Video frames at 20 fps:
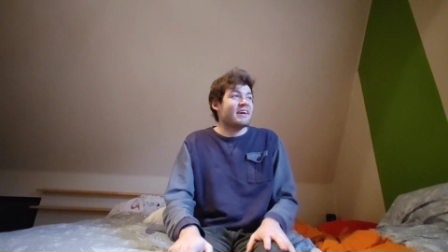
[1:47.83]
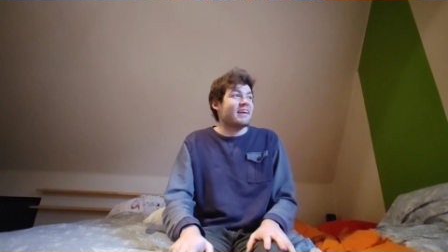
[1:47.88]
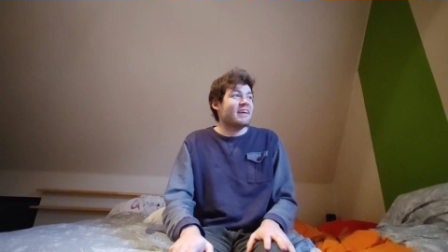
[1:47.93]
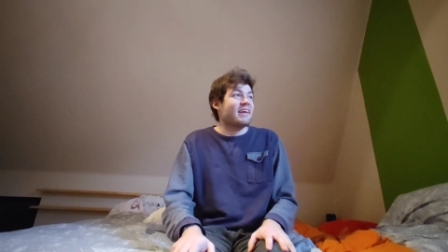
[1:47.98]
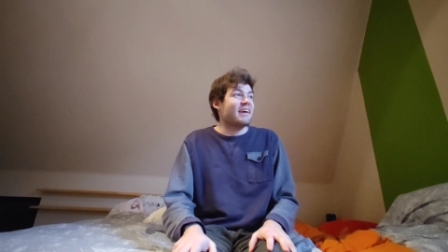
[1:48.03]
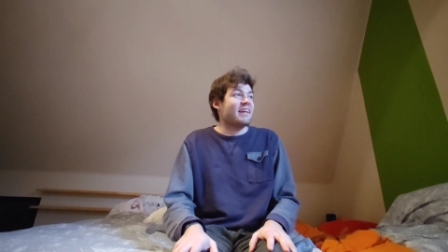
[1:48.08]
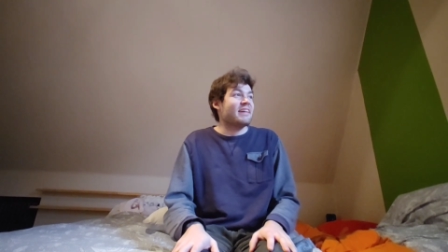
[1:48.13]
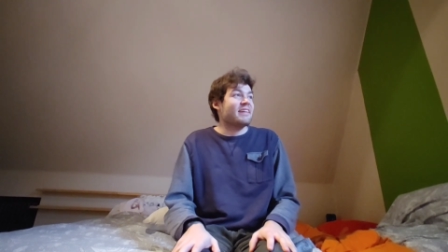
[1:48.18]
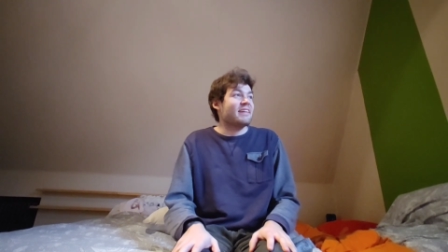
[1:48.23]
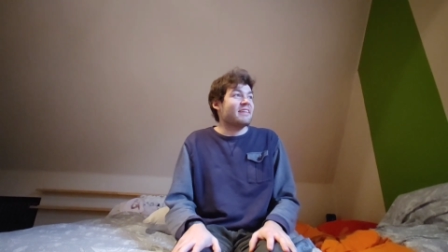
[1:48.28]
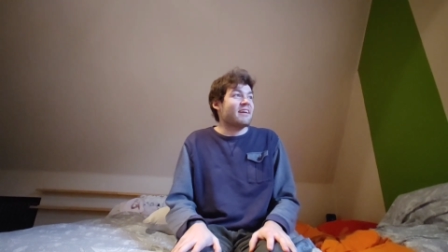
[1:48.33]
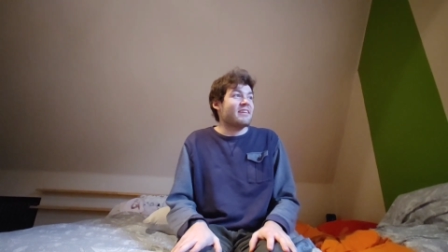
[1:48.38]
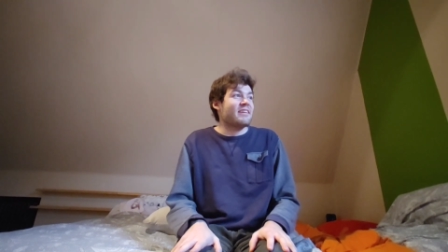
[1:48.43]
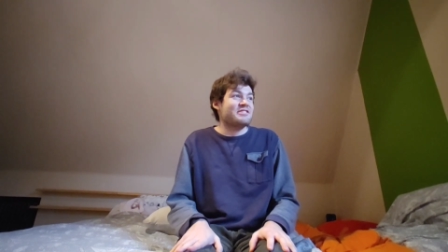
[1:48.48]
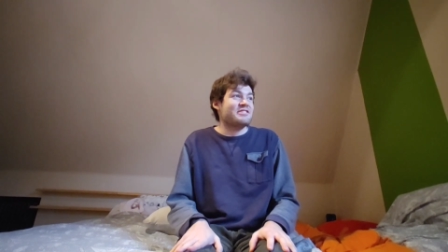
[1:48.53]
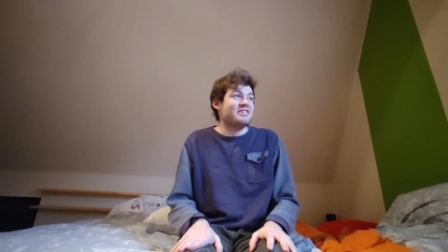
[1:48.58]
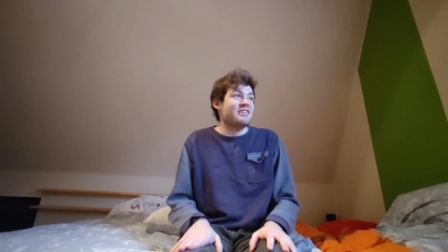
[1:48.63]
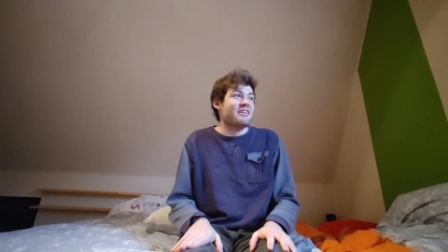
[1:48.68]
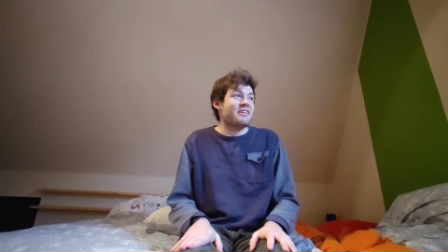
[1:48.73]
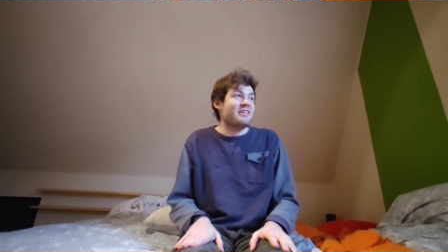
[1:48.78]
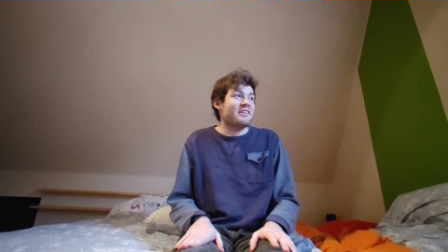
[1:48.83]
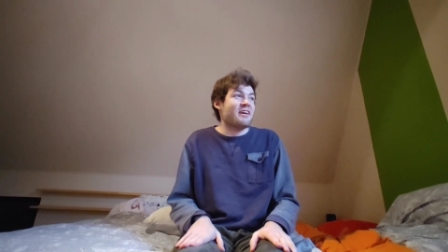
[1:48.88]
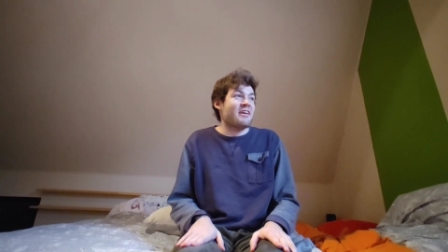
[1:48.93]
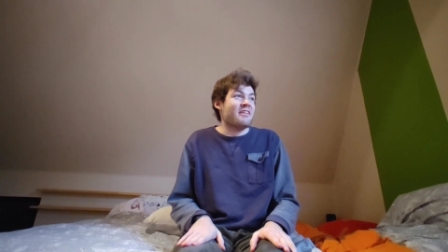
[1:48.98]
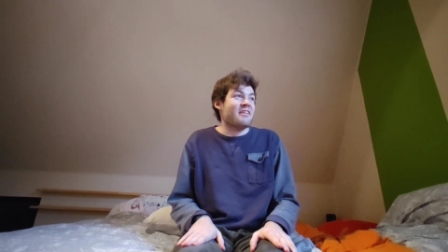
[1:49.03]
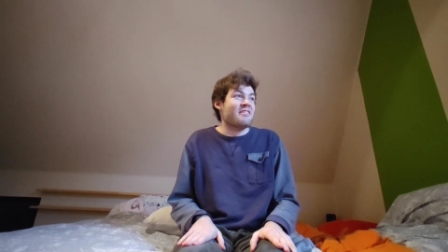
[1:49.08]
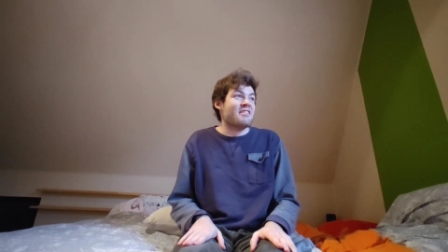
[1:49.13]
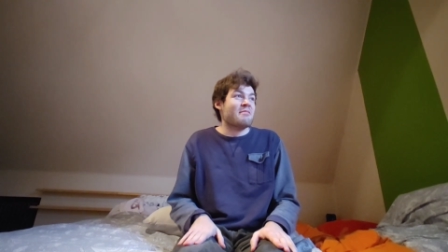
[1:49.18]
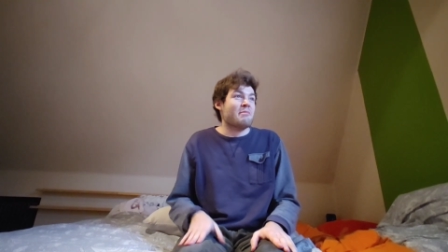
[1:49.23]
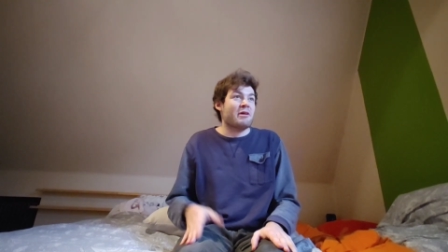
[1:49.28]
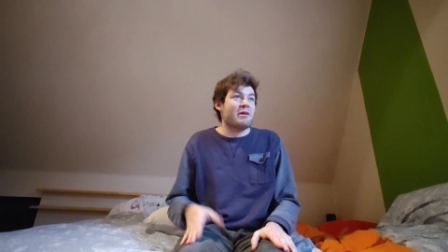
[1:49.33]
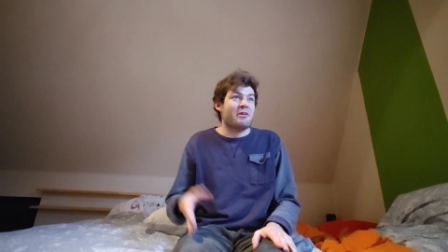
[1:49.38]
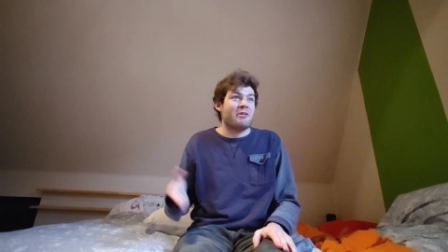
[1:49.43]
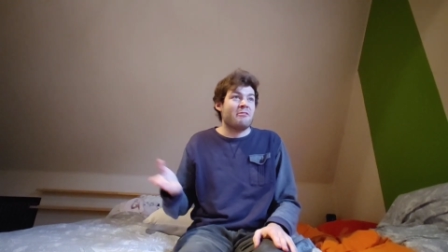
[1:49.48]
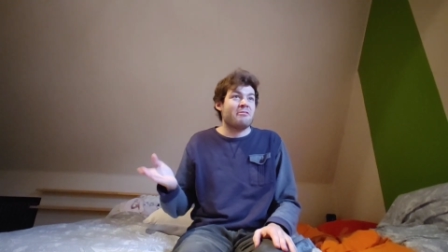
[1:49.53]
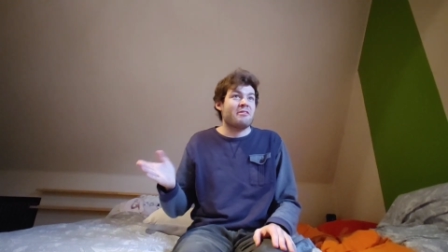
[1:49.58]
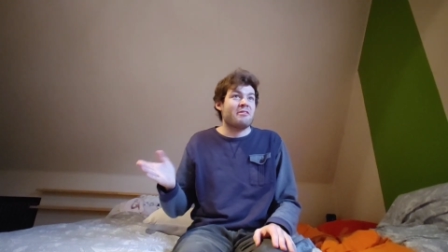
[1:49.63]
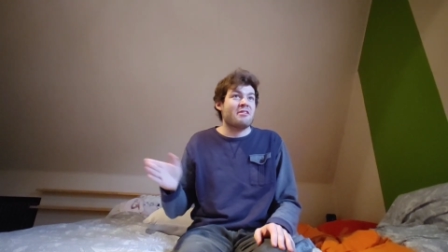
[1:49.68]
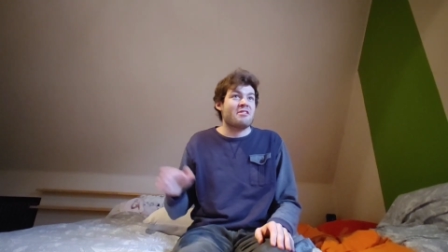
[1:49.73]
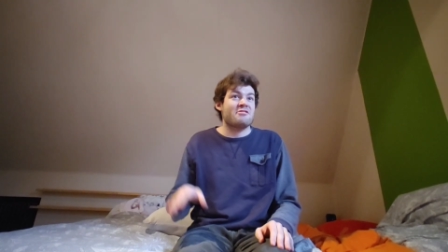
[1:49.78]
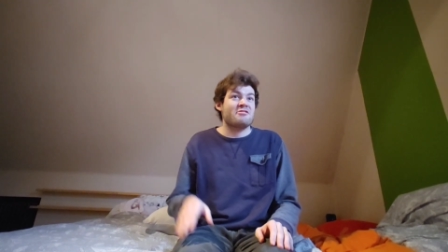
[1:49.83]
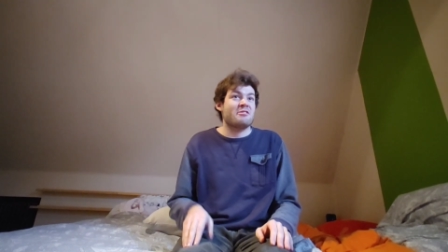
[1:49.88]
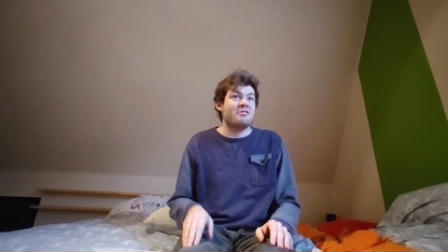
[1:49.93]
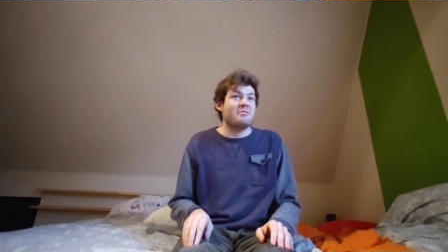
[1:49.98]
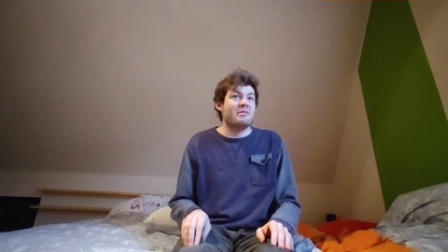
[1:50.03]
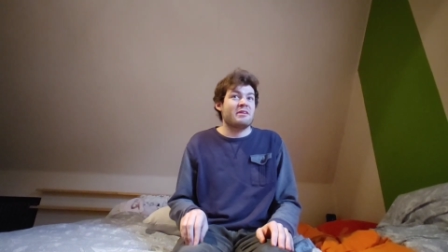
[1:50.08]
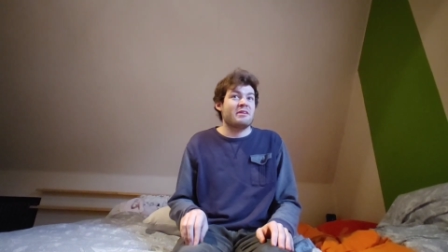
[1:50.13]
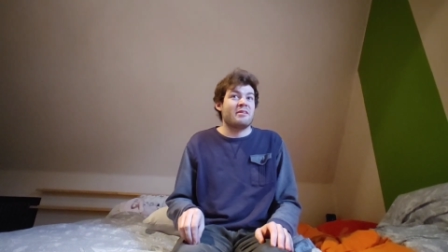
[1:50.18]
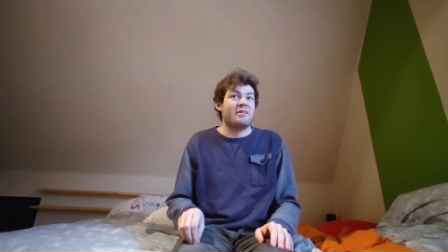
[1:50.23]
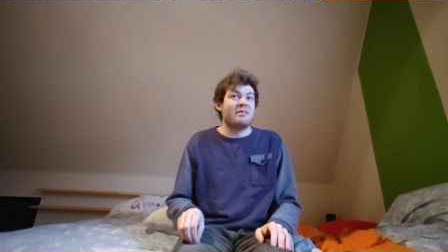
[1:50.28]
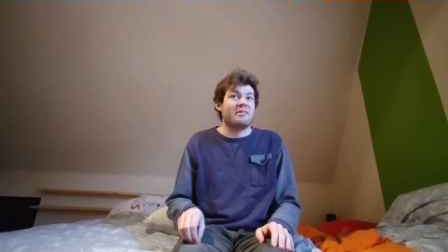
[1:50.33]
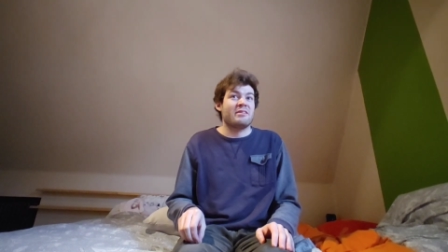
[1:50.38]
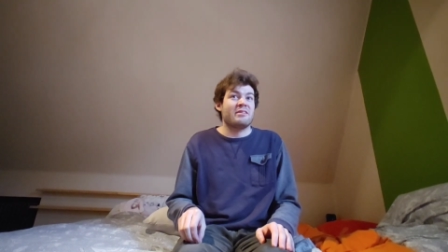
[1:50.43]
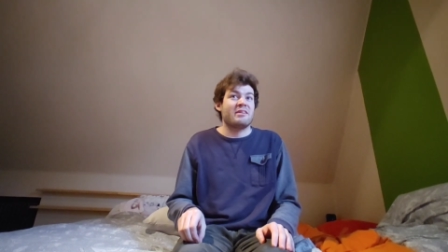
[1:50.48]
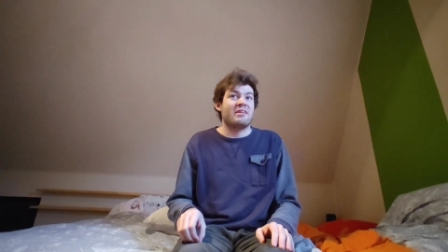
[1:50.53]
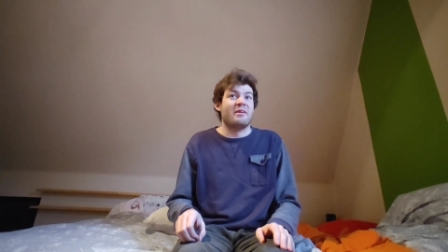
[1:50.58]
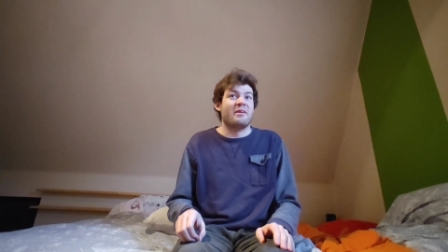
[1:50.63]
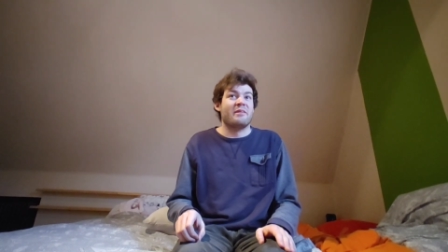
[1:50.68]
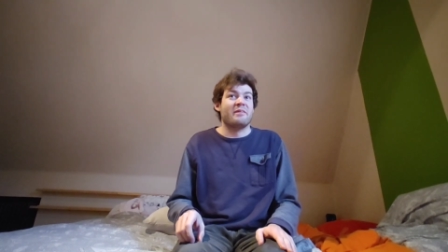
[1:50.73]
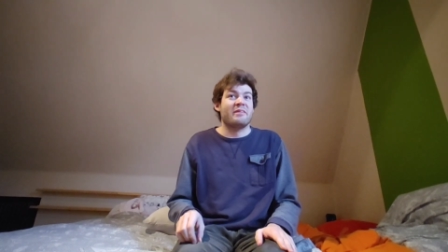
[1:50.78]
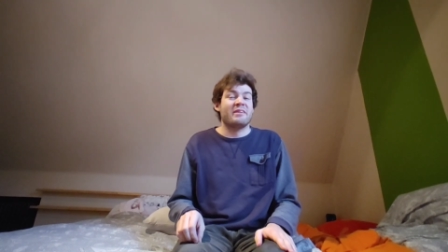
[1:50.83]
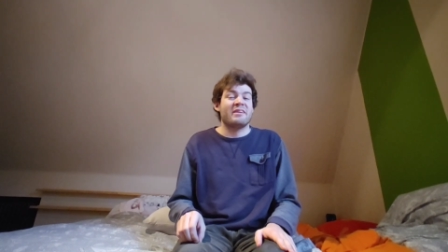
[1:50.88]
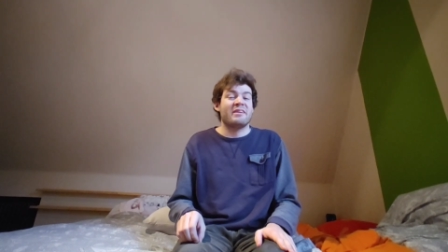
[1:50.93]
get a G R Yaris, and my girlfriend's German, and you know,